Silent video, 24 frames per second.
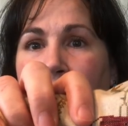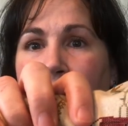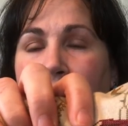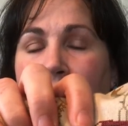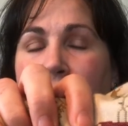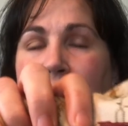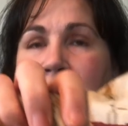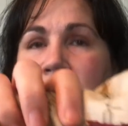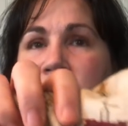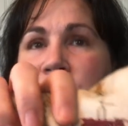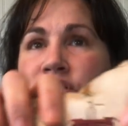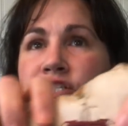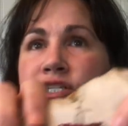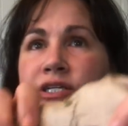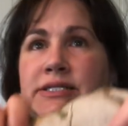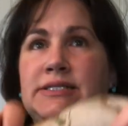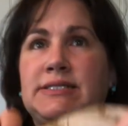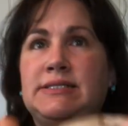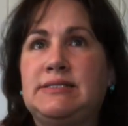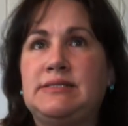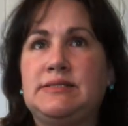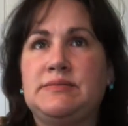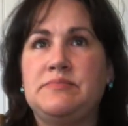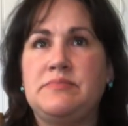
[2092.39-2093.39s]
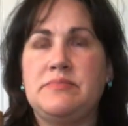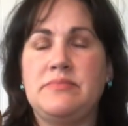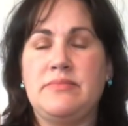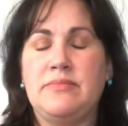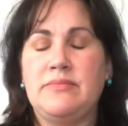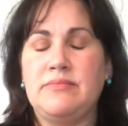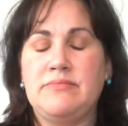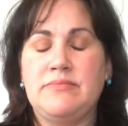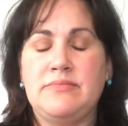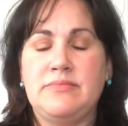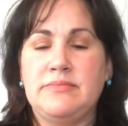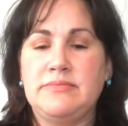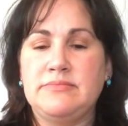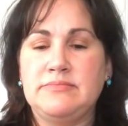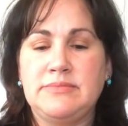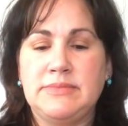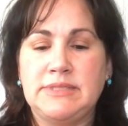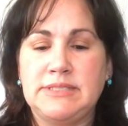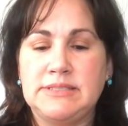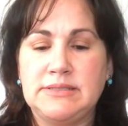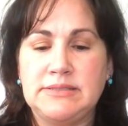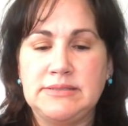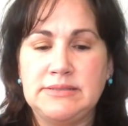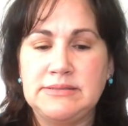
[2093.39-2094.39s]
And it just,
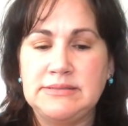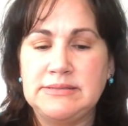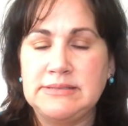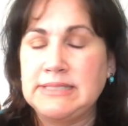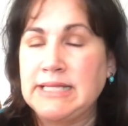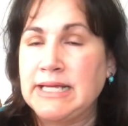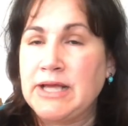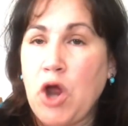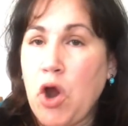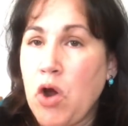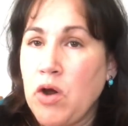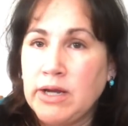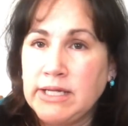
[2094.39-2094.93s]
like,